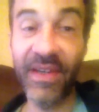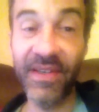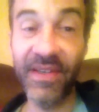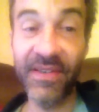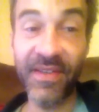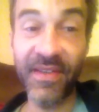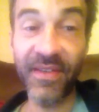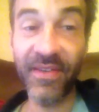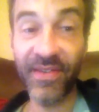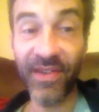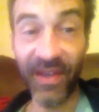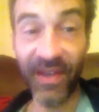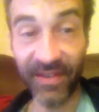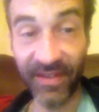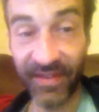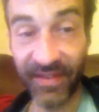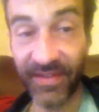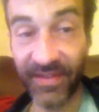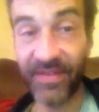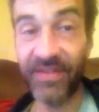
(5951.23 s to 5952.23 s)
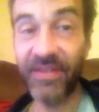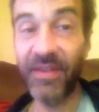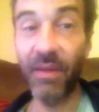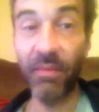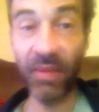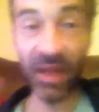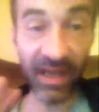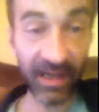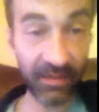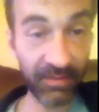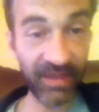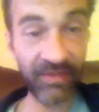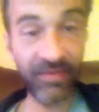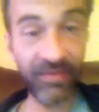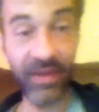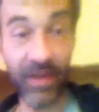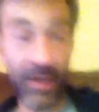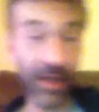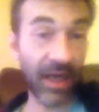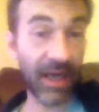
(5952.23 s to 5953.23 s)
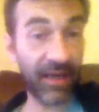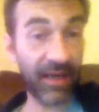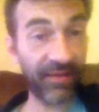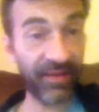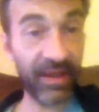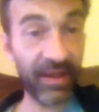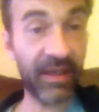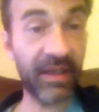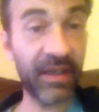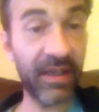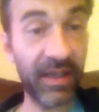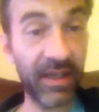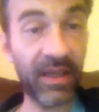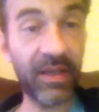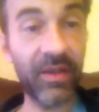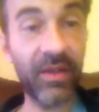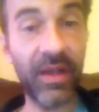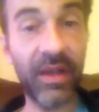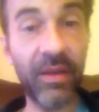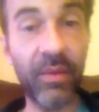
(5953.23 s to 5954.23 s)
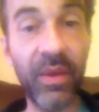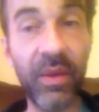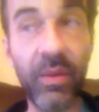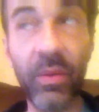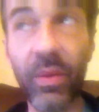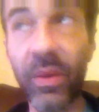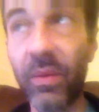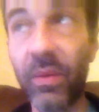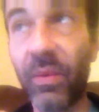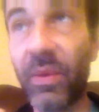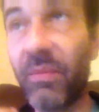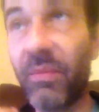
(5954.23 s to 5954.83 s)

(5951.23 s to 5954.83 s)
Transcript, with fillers: is there's like this abandonment fear kind of thing you know like we, we, we,